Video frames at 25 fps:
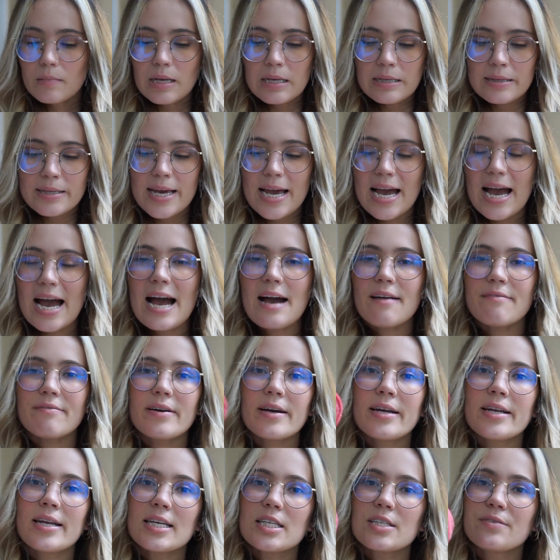They have
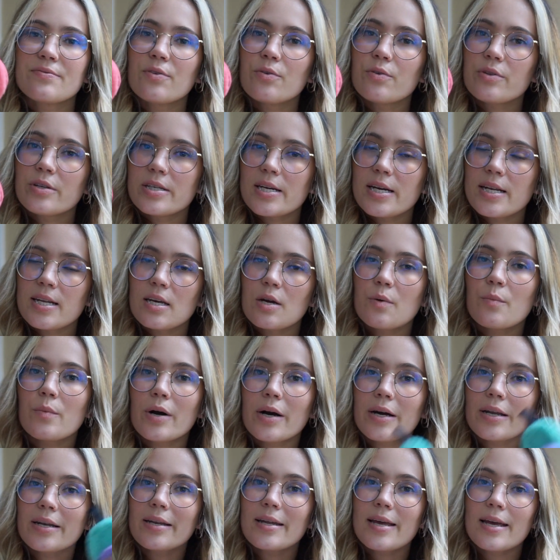an exfoliating
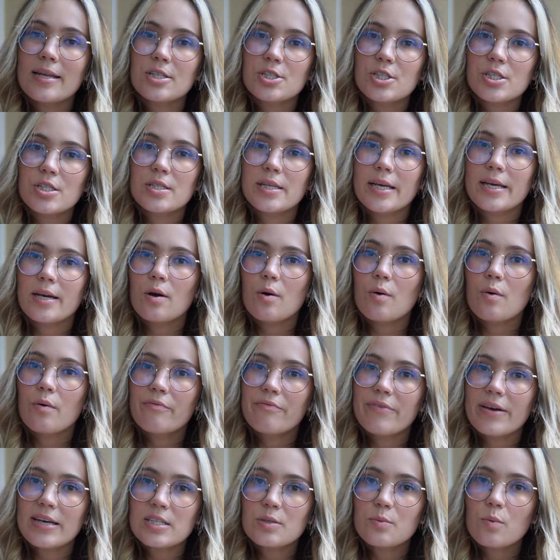one and just like
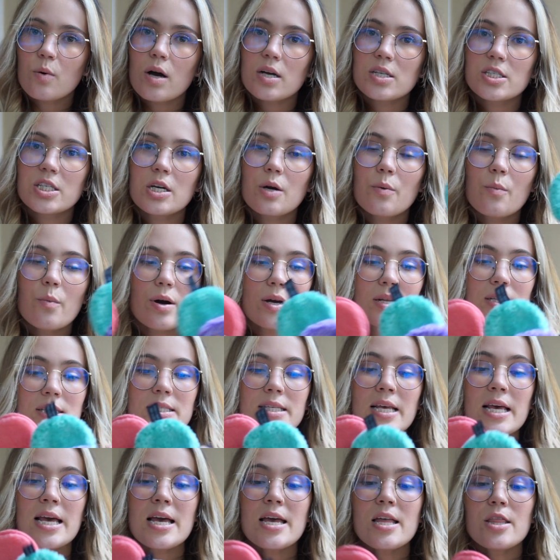face washing ones.